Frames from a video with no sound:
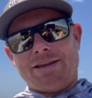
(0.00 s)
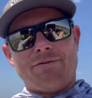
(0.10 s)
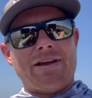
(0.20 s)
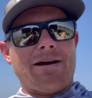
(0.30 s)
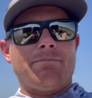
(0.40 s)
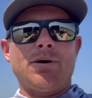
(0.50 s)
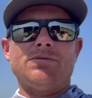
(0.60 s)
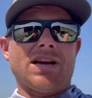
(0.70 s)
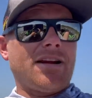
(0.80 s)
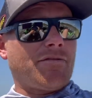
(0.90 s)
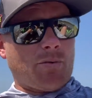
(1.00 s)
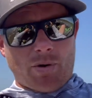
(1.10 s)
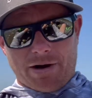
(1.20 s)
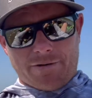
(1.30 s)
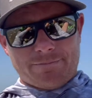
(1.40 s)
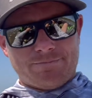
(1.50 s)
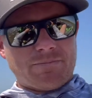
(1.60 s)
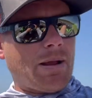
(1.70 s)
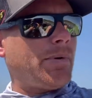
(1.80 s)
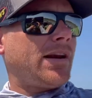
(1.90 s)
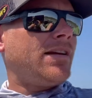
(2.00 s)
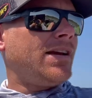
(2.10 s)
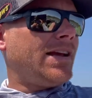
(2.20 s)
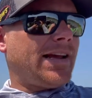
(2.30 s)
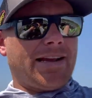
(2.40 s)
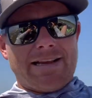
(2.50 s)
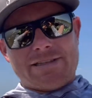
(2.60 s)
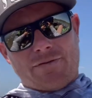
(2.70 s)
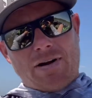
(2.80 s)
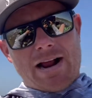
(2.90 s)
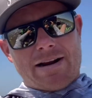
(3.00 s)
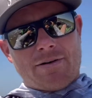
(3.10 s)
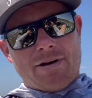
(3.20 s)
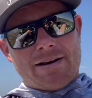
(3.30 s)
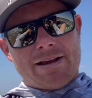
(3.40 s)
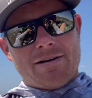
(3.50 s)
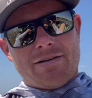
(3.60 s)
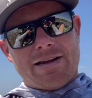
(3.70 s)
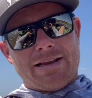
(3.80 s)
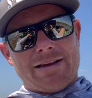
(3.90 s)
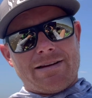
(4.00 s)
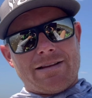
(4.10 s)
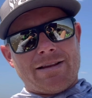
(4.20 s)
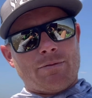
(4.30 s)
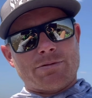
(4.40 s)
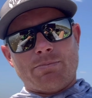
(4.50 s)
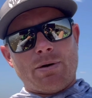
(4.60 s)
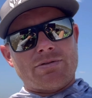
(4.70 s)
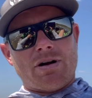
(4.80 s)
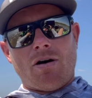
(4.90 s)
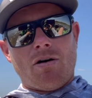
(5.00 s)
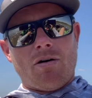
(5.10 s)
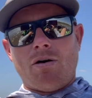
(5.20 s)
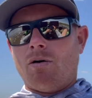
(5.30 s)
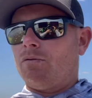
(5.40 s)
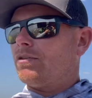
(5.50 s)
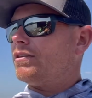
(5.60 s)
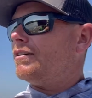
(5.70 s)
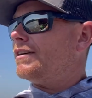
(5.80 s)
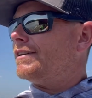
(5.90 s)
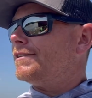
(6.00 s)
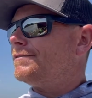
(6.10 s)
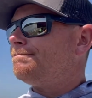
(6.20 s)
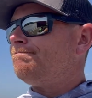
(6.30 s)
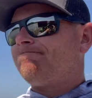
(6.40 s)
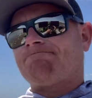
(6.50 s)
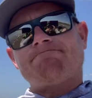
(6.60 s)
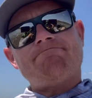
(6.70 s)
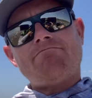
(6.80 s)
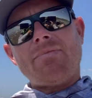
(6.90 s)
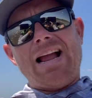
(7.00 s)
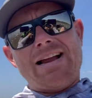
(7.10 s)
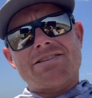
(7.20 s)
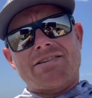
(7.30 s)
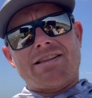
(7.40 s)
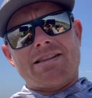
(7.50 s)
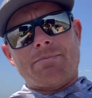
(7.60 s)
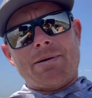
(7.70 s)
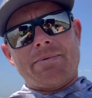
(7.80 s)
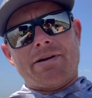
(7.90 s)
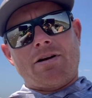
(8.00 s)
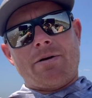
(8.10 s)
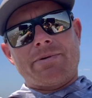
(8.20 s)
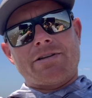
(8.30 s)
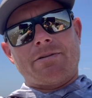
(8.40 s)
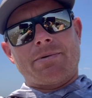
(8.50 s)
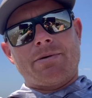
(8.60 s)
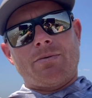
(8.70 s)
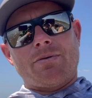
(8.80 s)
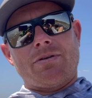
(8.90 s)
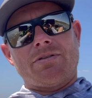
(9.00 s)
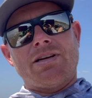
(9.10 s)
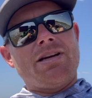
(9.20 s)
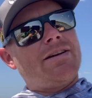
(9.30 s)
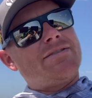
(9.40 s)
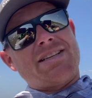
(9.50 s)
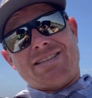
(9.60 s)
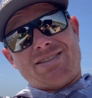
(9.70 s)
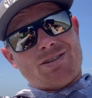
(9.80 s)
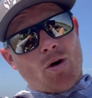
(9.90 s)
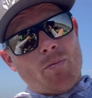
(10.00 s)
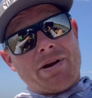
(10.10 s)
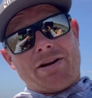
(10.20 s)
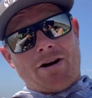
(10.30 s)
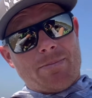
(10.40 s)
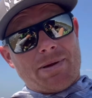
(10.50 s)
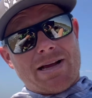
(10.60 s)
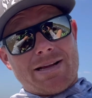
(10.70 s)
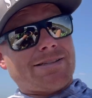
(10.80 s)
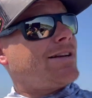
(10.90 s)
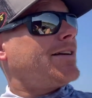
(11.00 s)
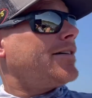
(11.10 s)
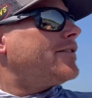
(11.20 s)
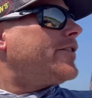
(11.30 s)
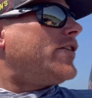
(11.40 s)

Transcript: You've got boats everywhere. I mean, it's a Friday right now, and there was boats all over the lake. I actually think there might be a crappie tournament going on. I've seen so many crappie guys out here.